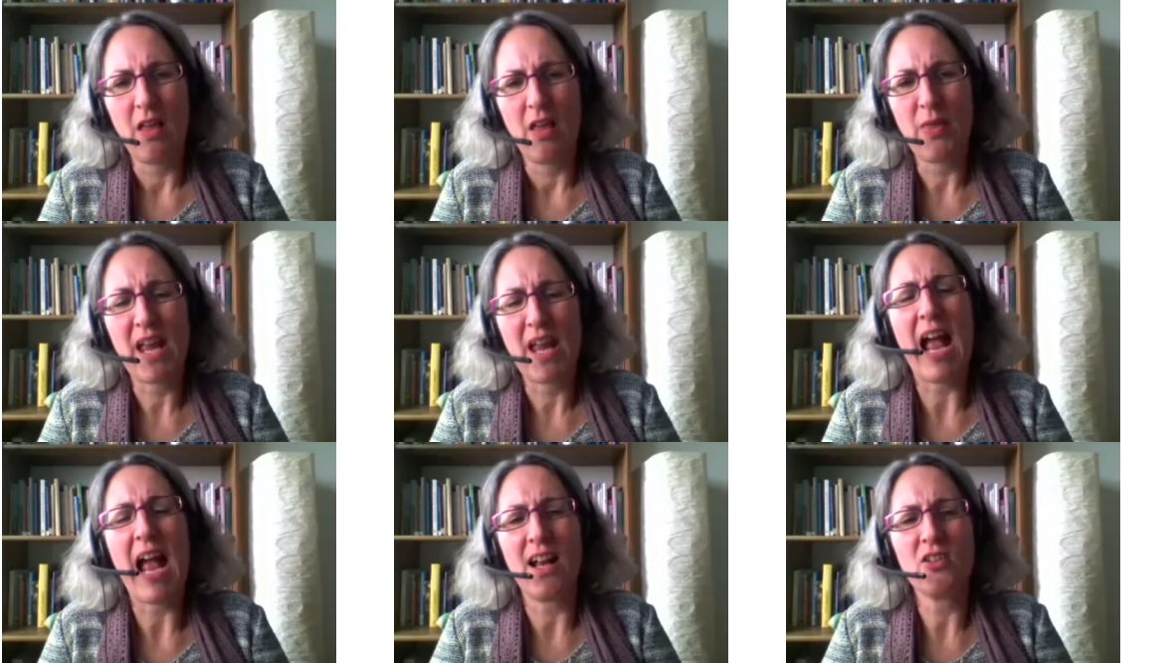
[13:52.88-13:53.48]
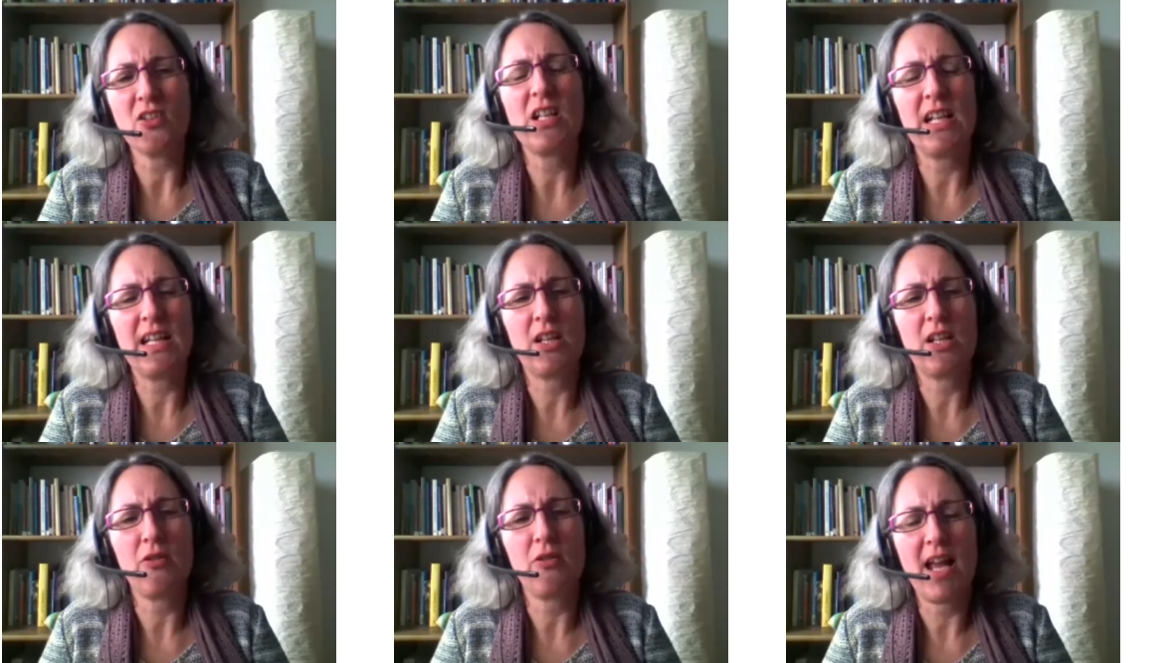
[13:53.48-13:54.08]
they actually
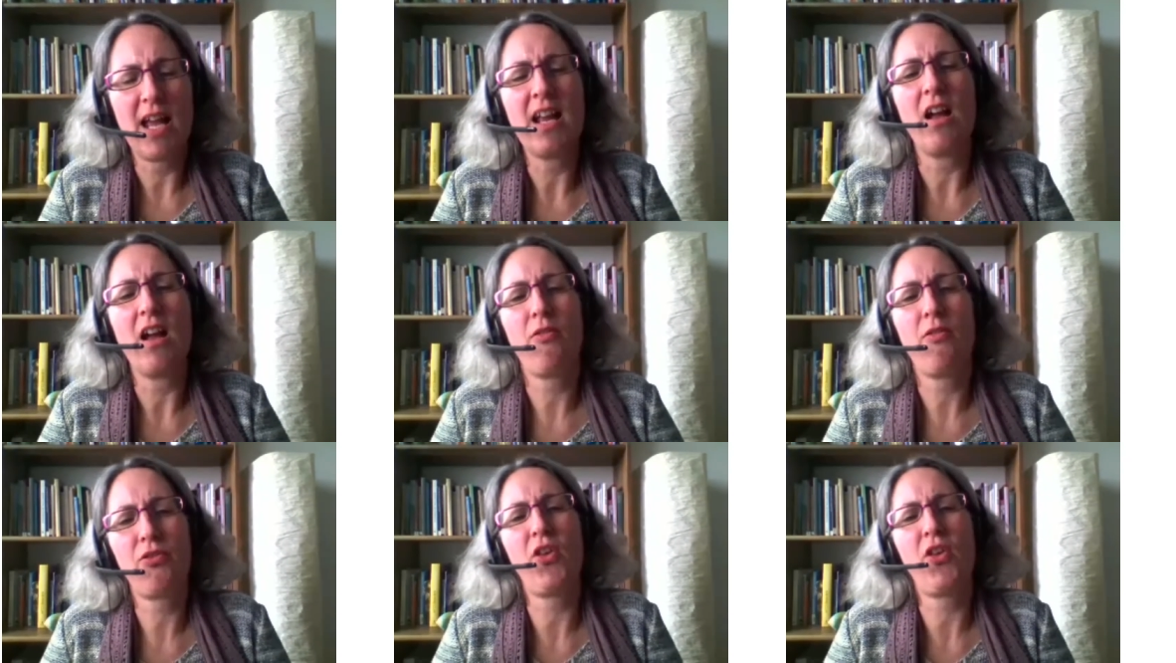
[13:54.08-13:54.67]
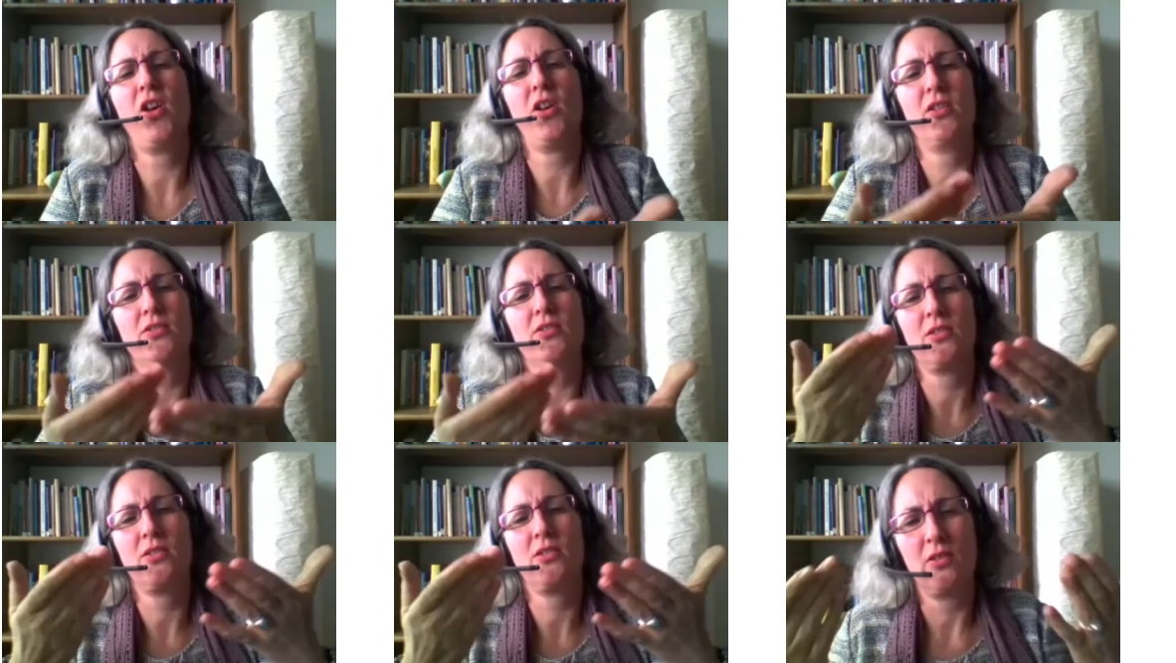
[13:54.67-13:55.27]
create a third
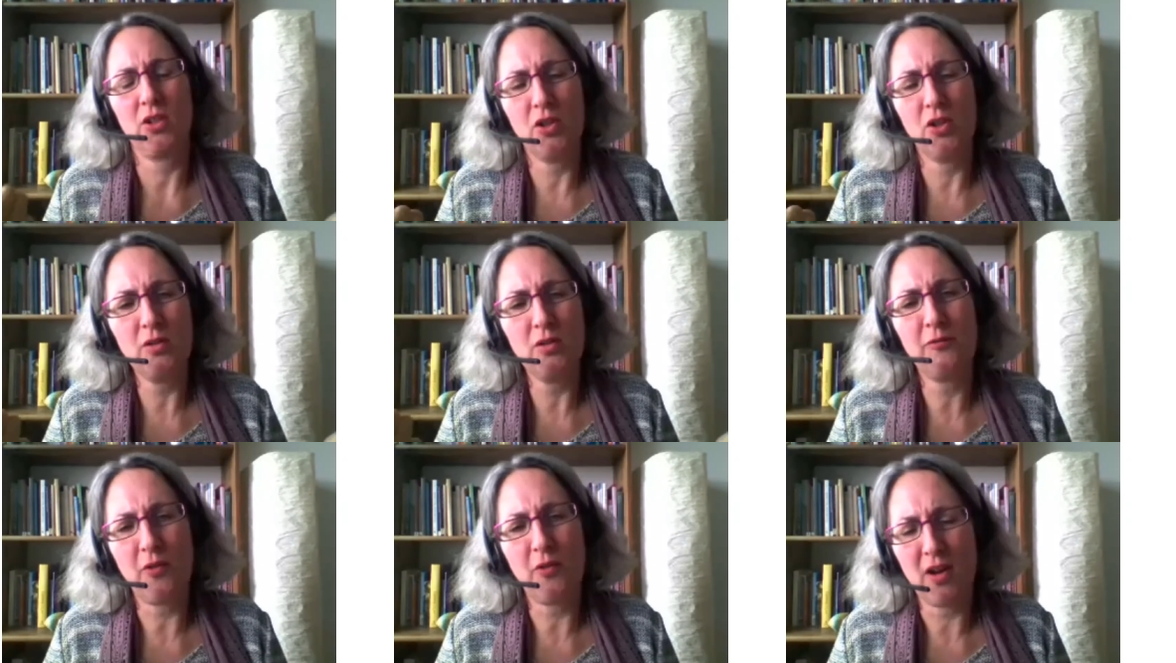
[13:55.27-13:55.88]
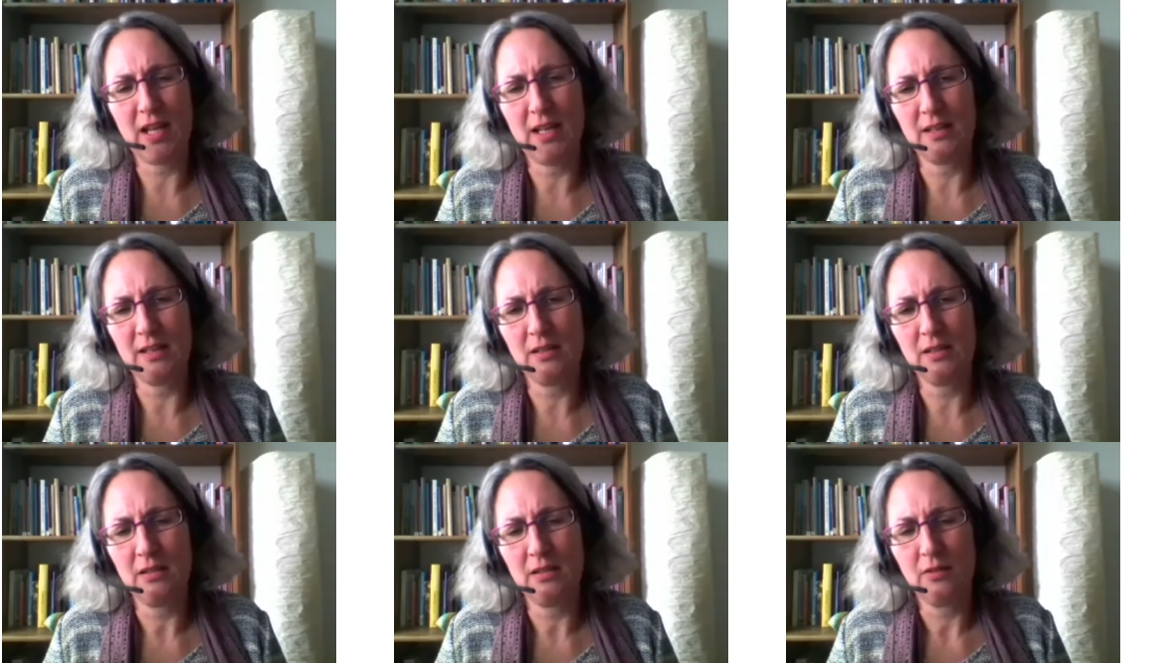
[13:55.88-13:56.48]

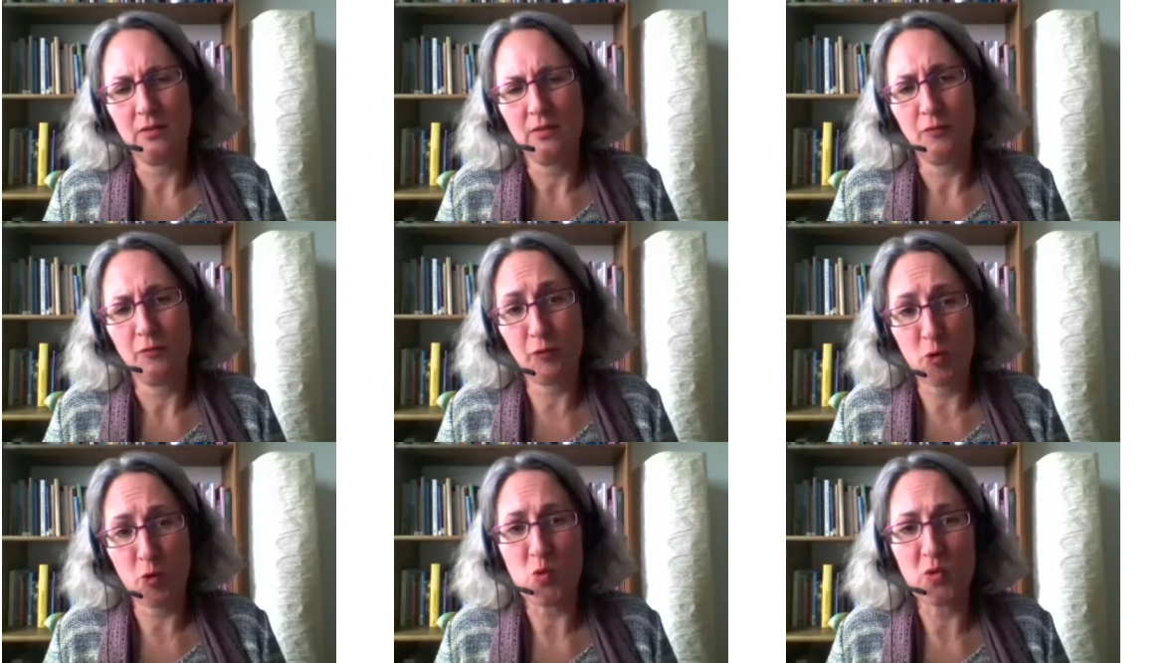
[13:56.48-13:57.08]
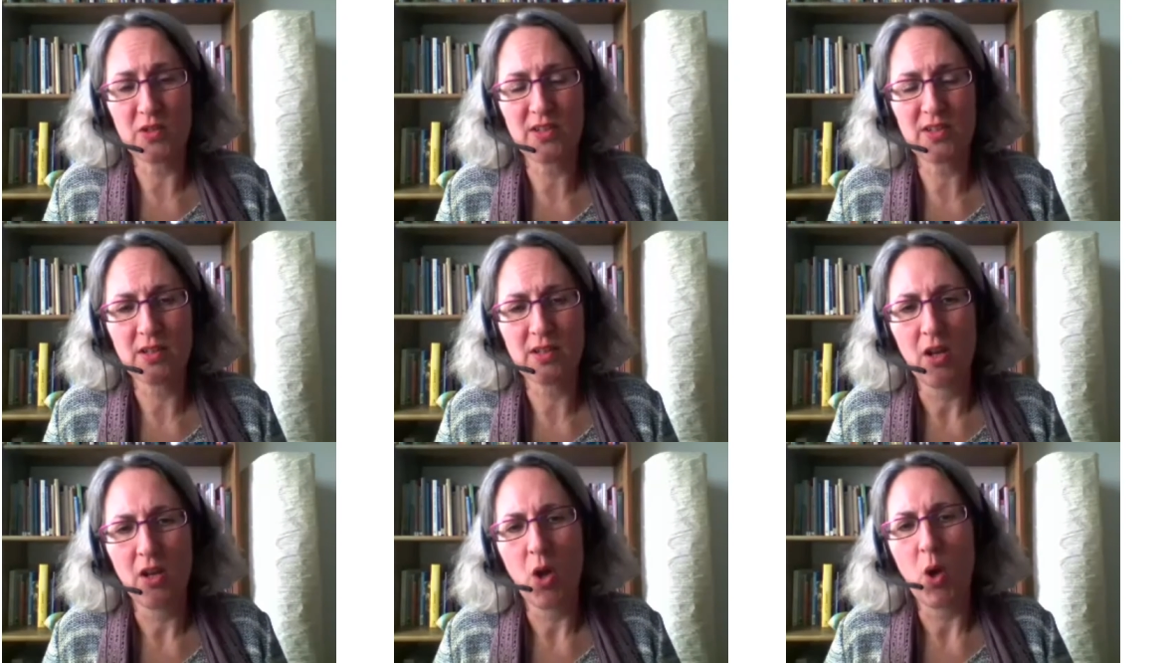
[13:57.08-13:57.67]
unifying
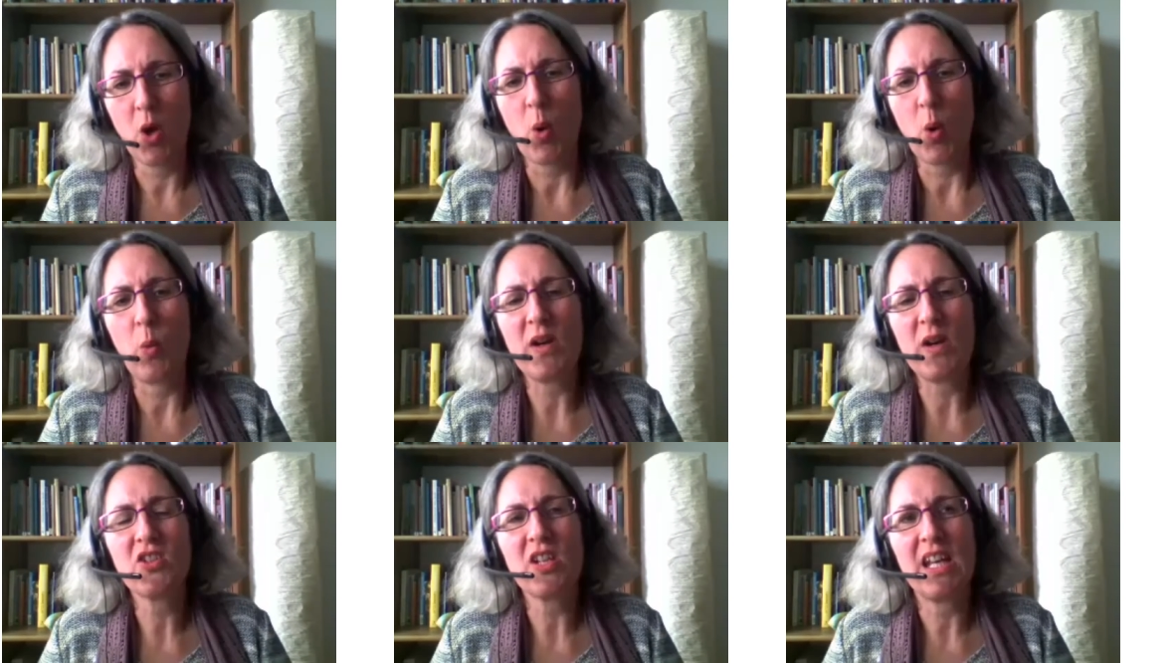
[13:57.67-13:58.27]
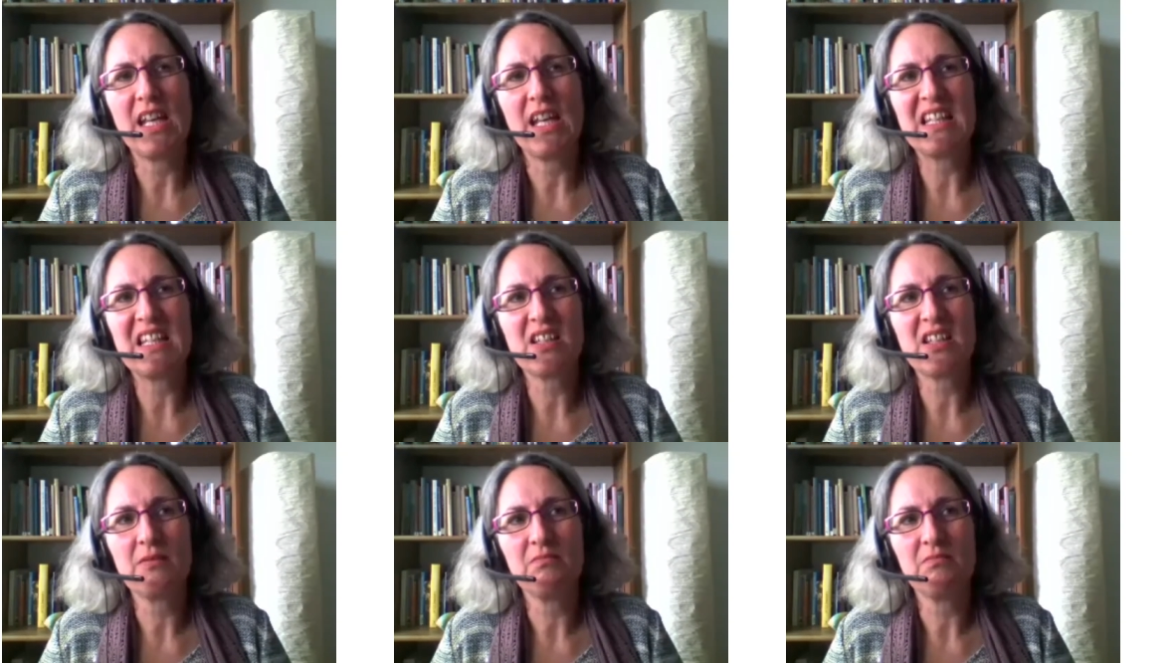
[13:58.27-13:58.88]
force, which
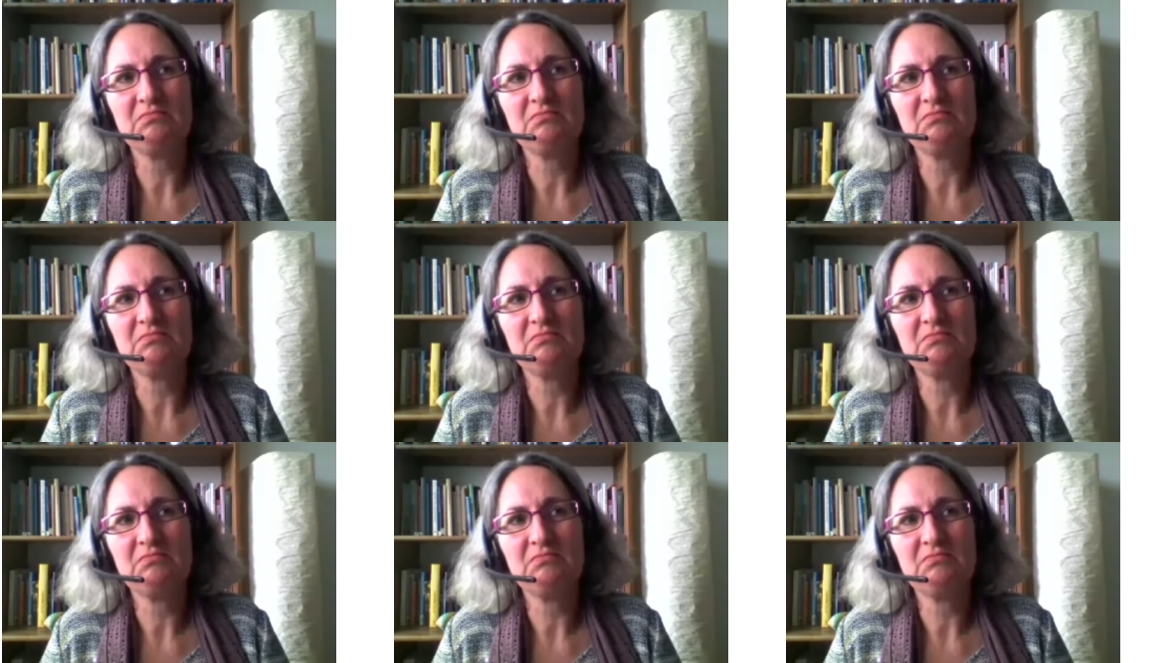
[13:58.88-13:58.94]
is,